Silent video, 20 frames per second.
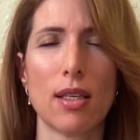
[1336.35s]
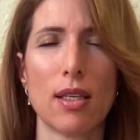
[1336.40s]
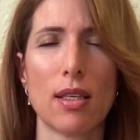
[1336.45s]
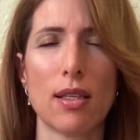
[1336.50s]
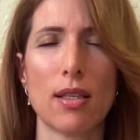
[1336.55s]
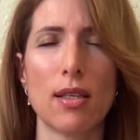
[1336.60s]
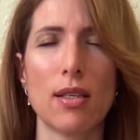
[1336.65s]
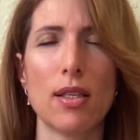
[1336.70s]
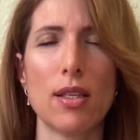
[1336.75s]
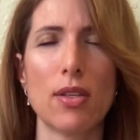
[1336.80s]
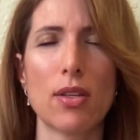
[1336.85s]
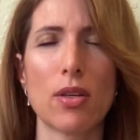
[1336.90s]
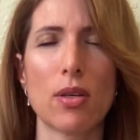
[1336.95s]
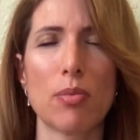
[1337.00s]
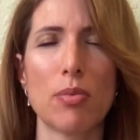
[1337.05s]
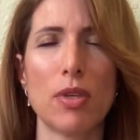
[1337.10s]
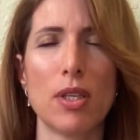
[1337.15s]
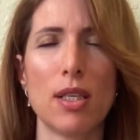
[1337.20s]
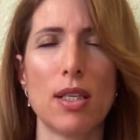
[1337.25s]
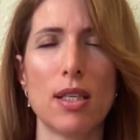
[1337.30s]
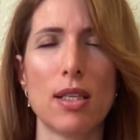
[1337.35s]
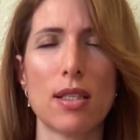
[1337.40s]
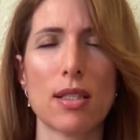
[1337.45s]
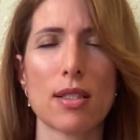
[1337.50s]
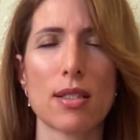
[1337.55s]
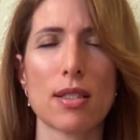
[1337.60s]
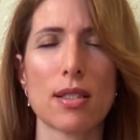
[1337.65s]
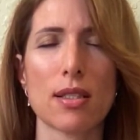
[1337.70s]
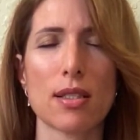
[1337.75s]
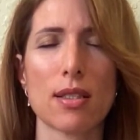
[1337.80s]
the inner
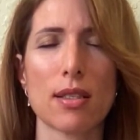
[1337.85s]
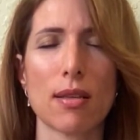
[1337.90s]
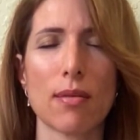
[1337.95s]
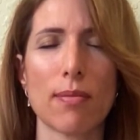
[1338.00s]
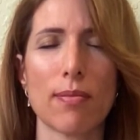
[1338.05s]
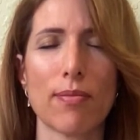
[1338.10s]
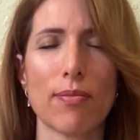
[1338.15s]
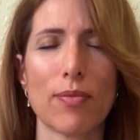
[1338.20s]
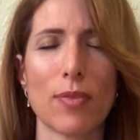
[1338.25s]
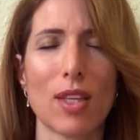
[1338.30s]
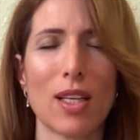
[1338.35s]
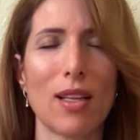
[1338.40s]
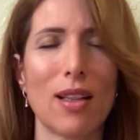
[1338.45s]
peace, the